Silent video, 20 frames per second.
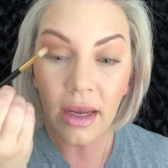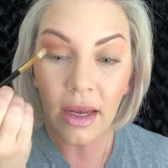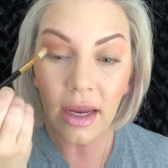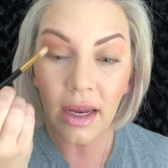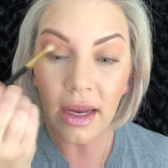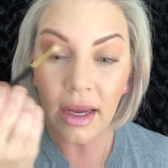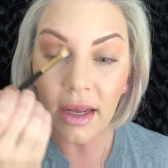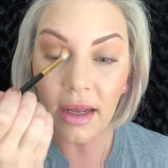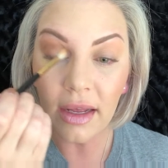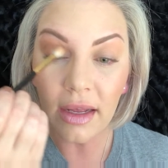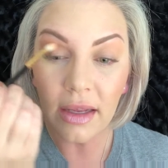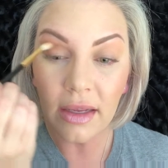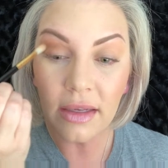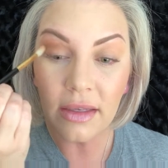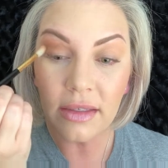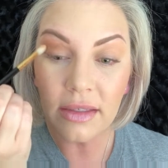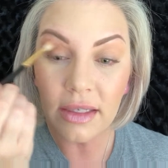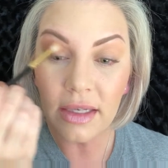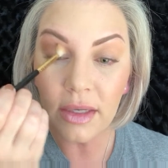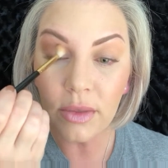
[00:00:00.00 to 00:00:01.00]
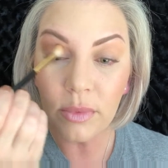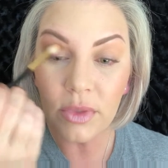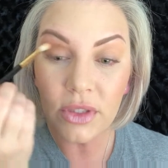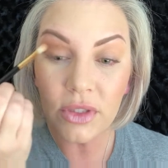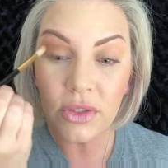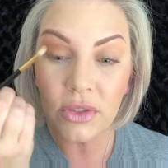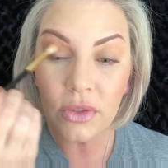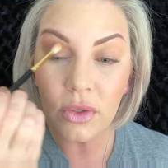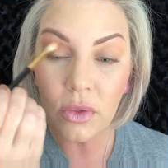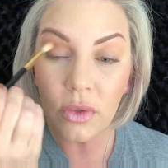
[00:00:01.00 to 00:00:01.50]
and it was
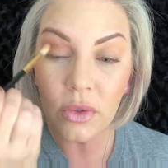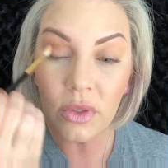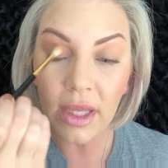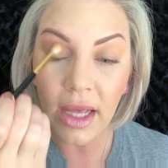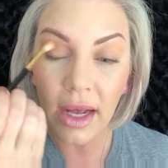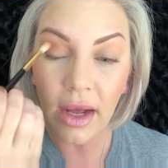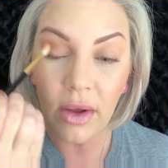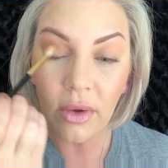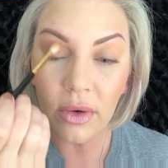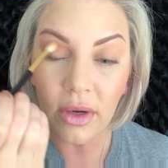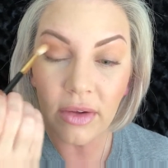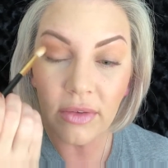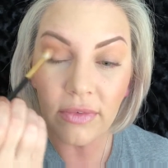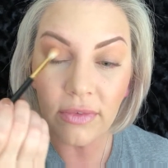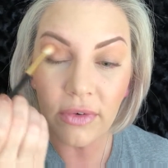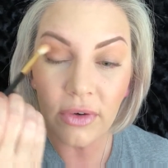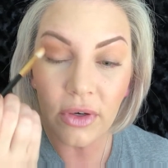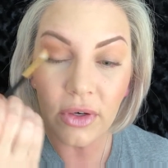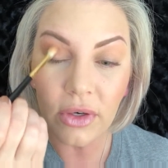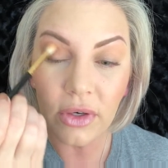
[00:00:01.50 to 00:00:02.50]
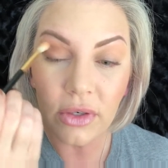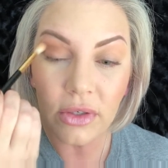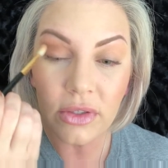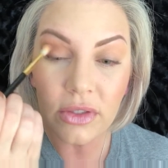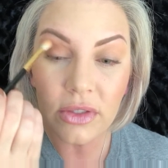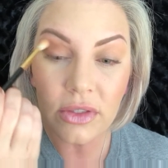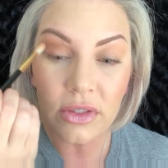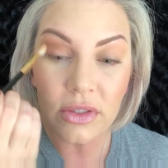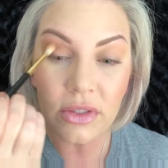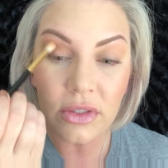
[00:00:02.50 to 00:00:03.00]
sold out at
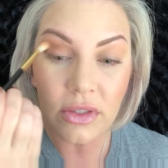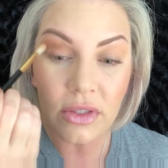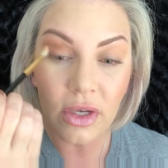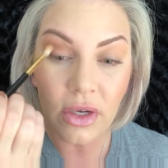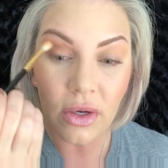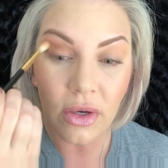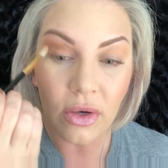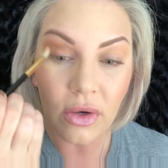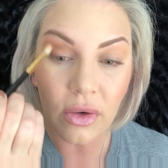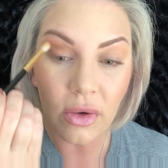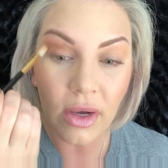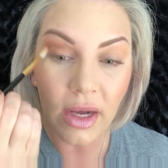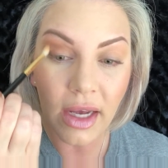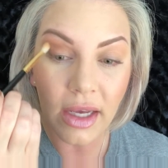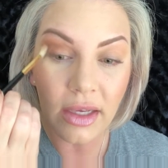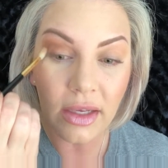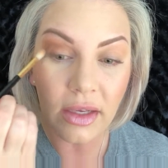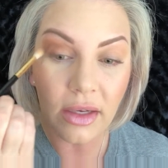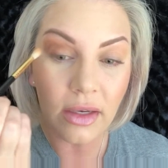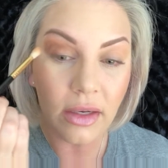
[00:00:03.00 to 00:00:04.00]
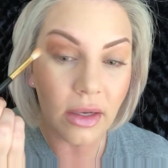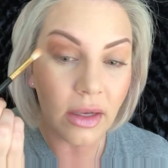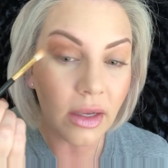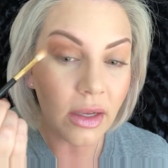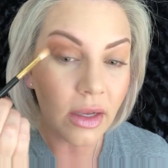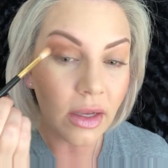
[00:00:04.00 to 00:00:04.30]
first, so I can